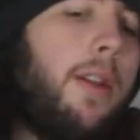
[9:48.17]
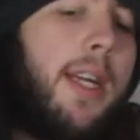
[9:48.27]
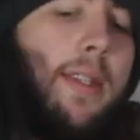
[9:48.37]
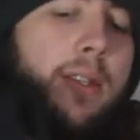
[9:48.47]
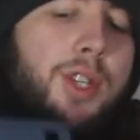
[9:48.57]

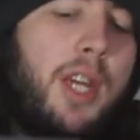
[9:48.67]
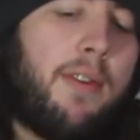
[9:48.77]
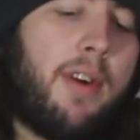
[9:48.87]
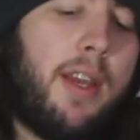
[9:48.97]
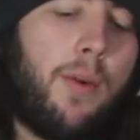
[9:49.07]
that's
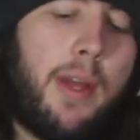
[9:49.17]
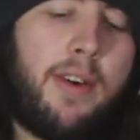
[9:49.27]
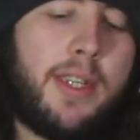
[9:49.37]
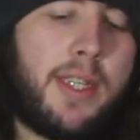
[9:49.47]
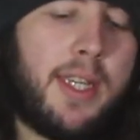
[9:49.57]
generally all
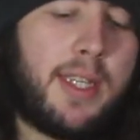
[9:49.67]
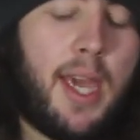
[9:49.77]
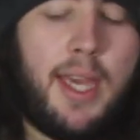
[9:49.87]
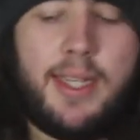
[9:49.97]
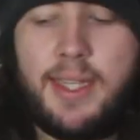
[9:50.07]
there is to this
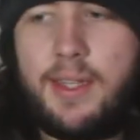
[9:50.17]
case.